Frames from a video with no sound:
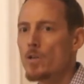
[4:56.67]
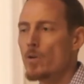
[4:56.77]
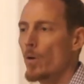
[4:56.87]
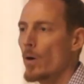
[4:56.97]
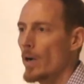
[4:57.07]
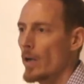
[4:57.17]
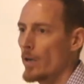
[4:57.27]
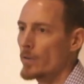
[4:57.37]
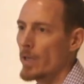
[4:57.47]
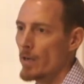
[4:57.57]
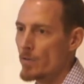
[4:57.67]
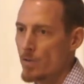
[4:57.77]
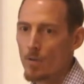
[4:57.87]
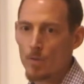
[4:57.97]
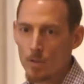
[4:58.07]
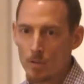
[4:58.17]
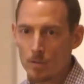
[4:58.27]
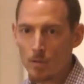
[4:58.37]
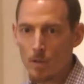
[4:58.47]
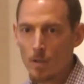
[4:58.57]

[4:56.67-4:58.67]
your healthcare services.